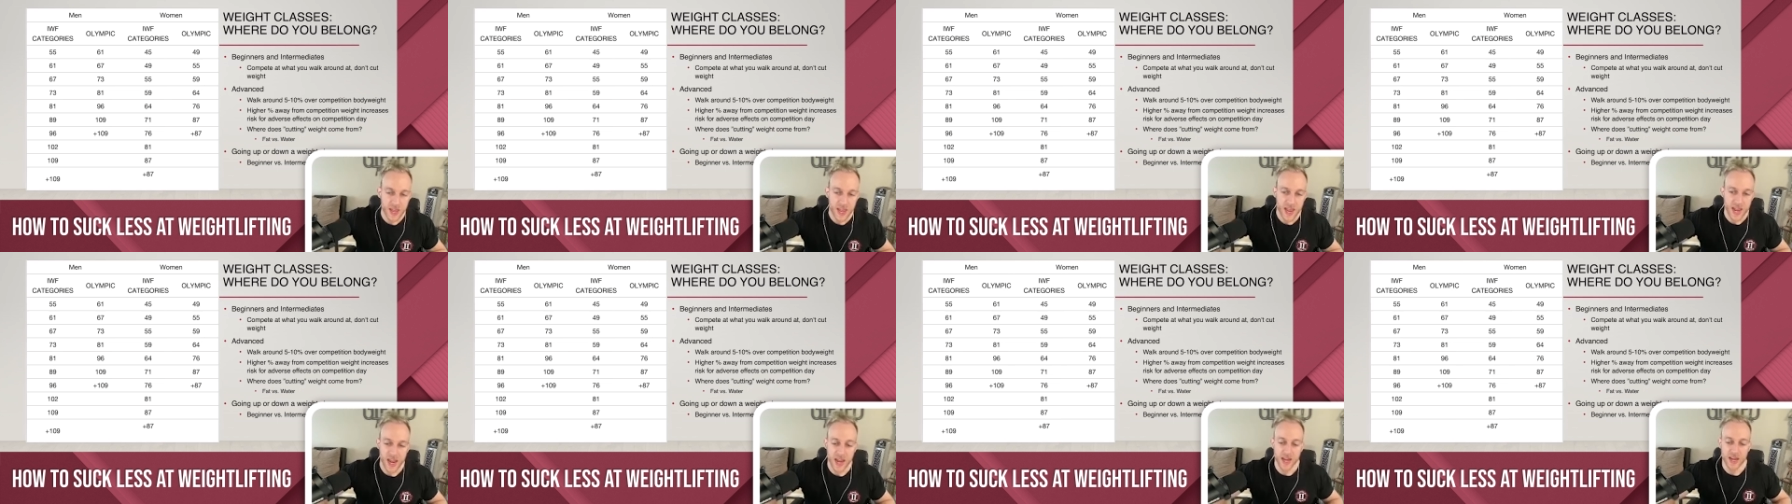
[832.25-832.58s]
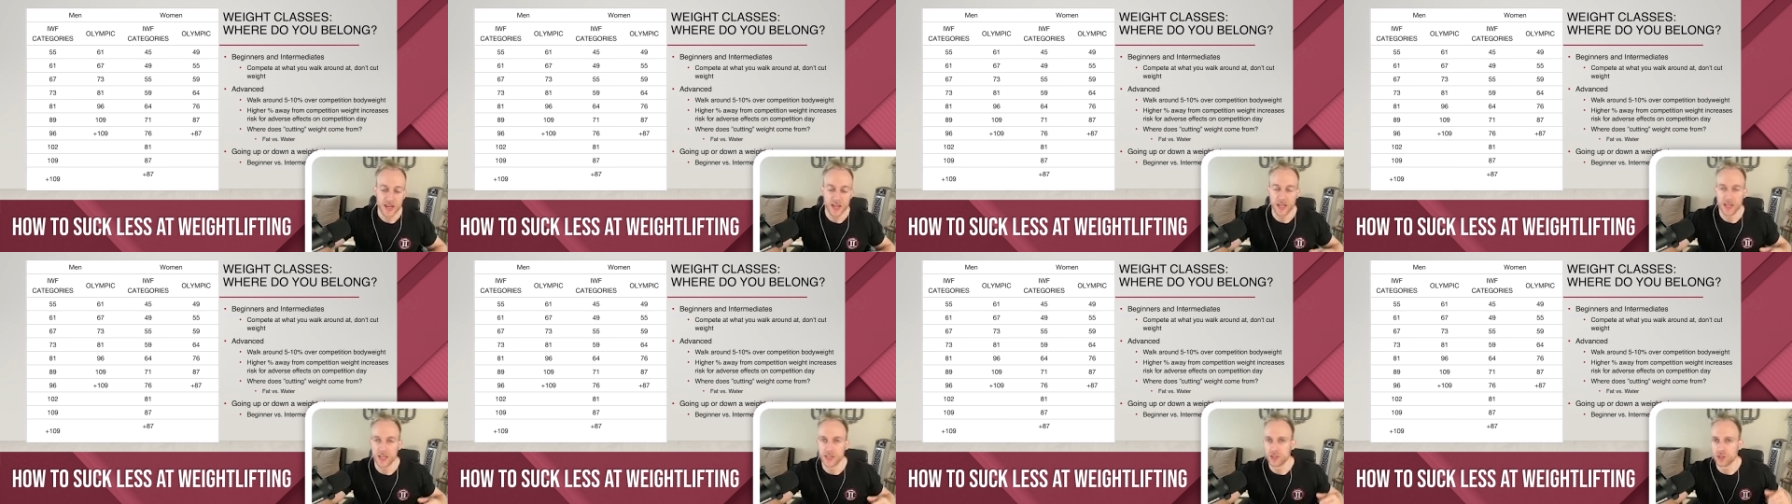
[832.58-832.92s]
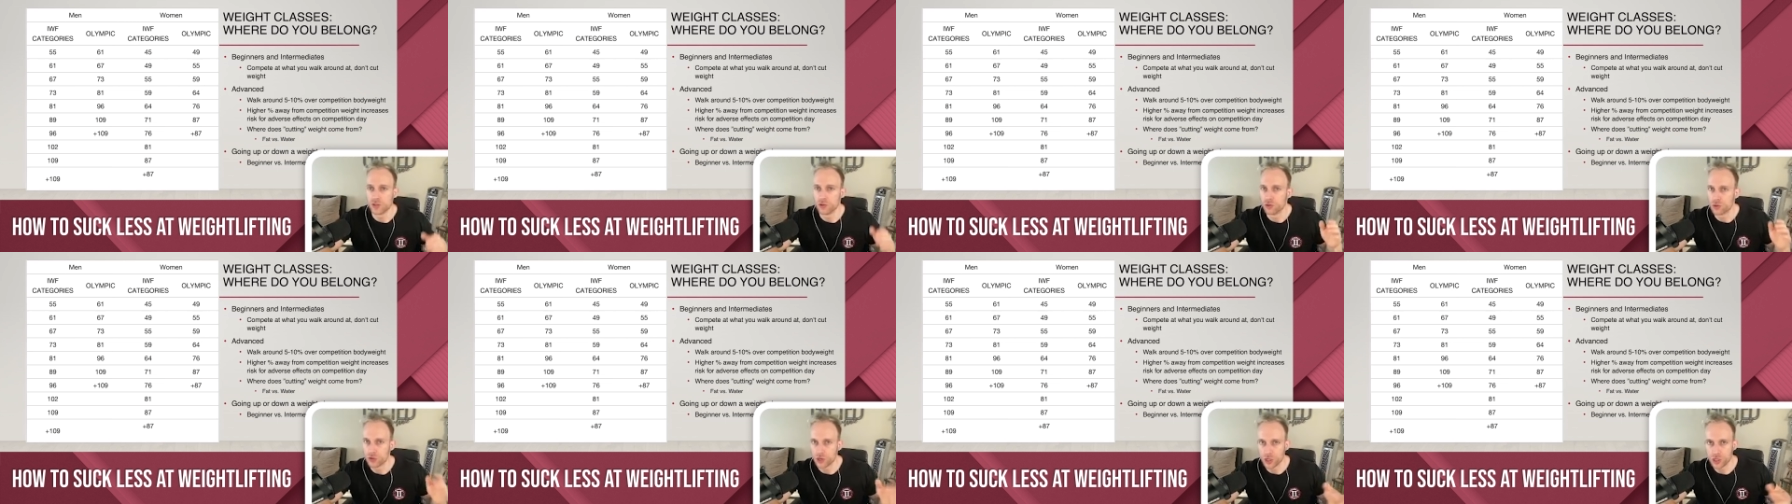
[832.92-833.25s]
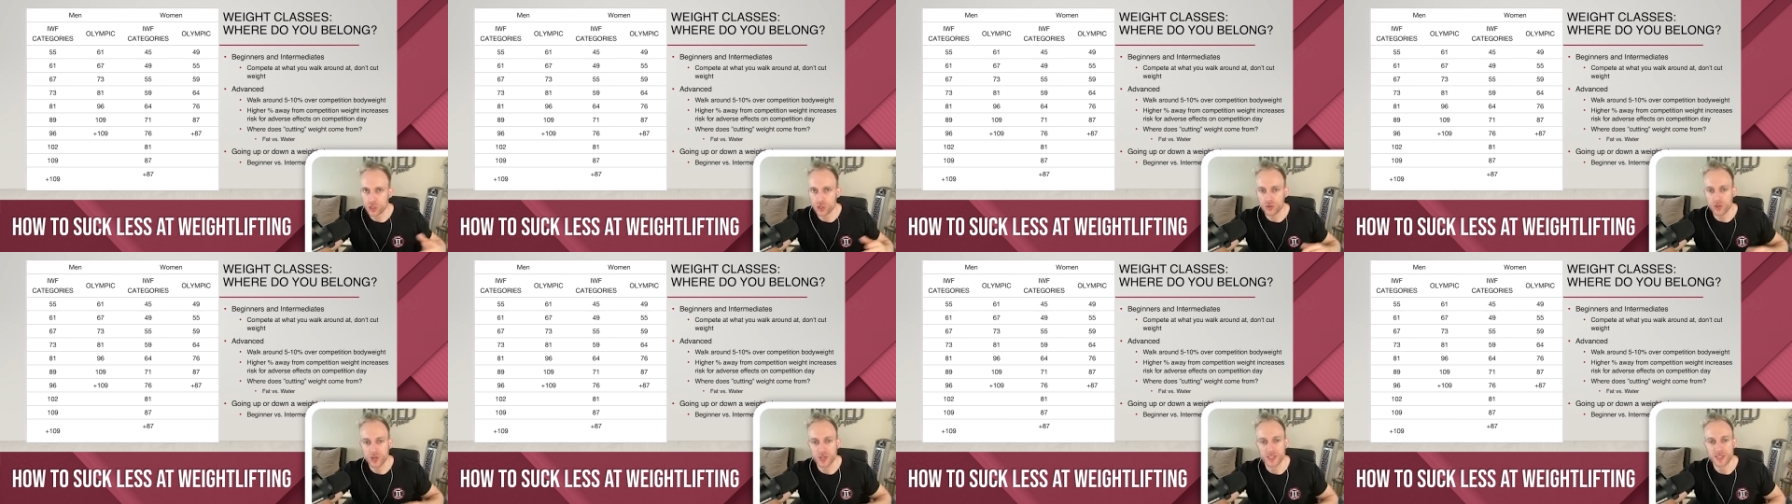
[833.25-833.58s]
It is
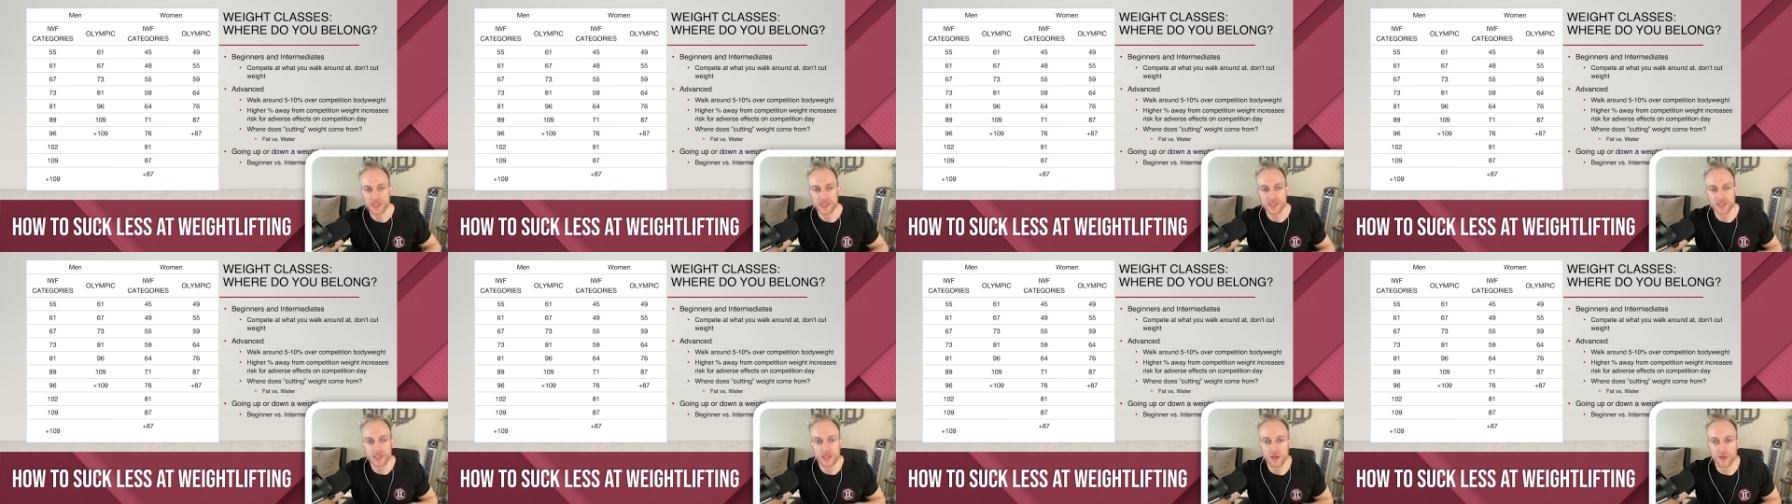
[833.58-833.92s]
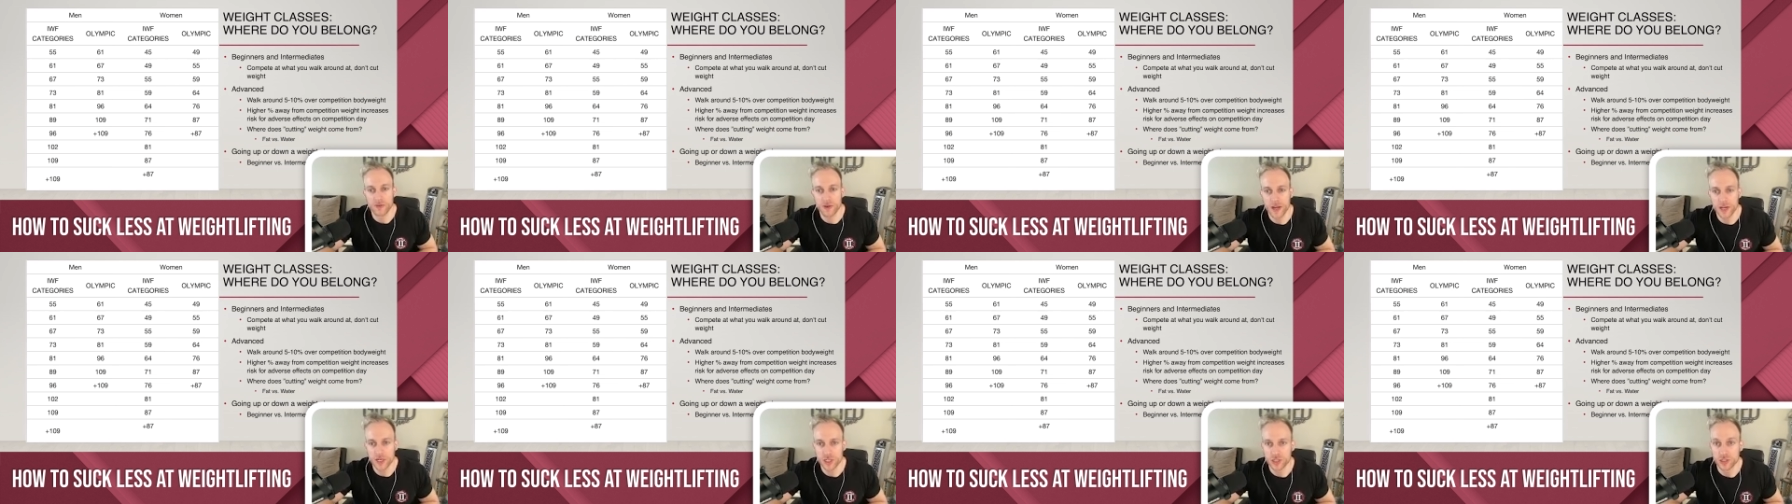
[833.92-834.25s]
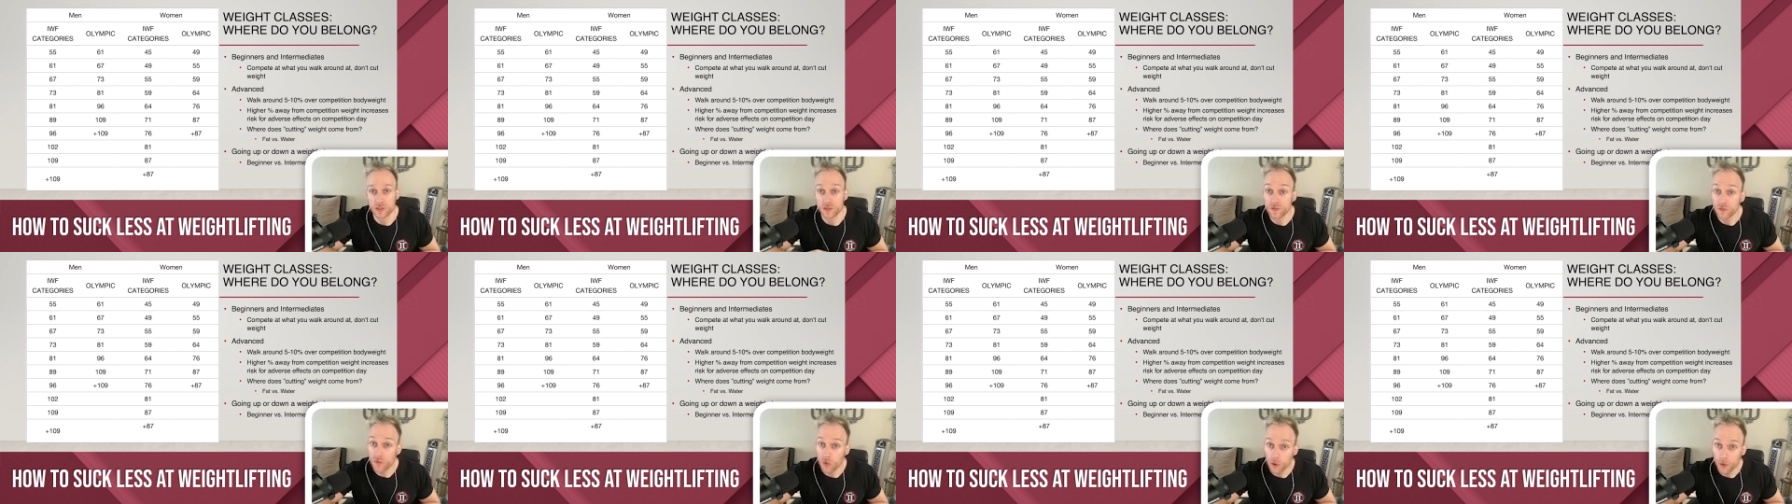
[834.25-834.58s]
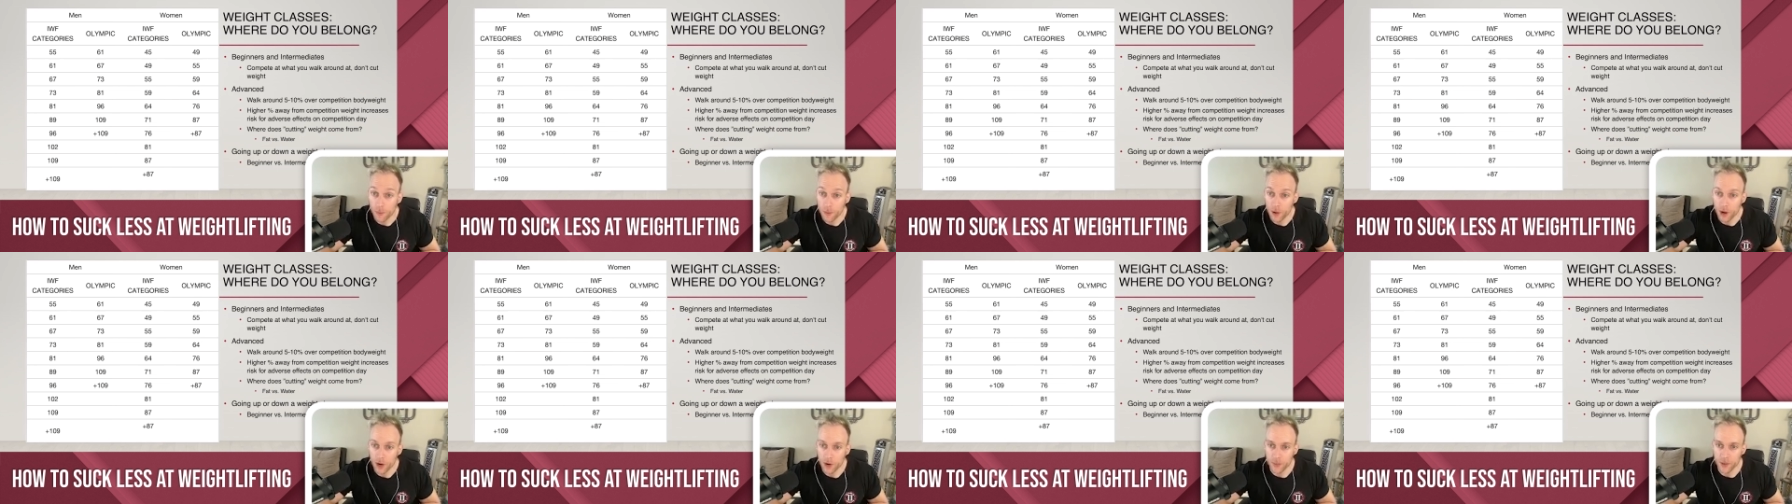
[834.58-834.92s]
nutritional considerations for
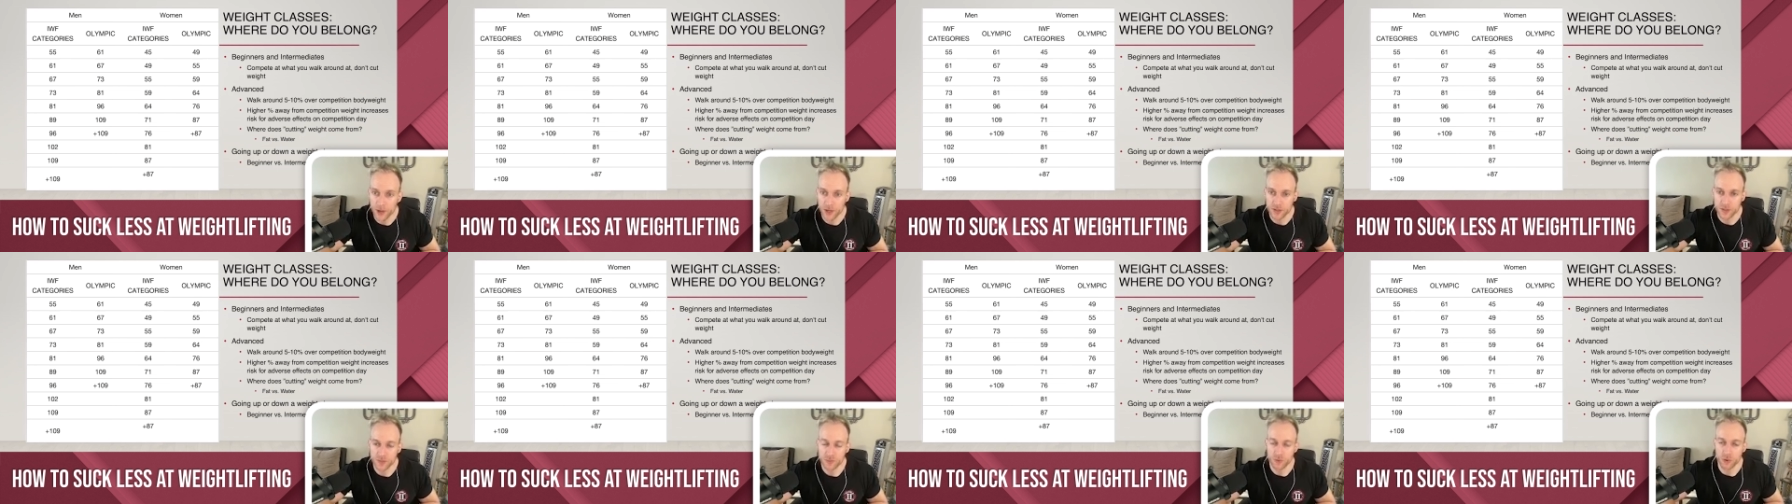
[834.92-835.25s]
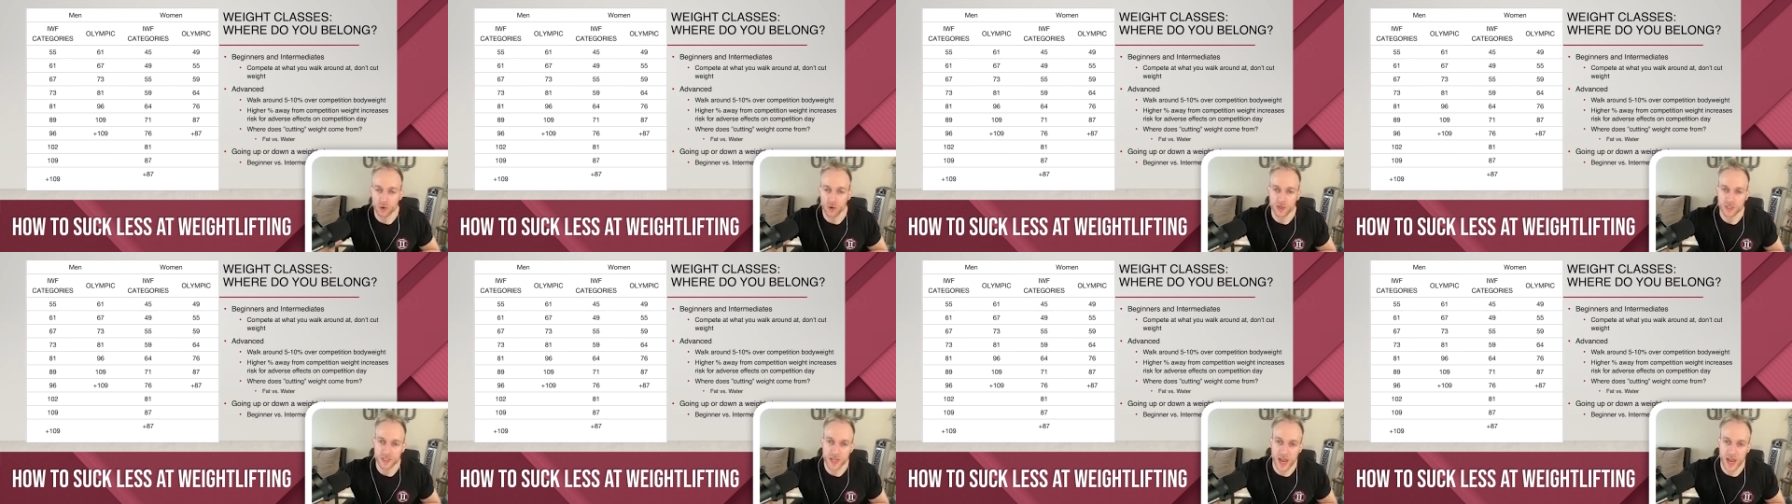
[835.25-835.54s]
barbell sports.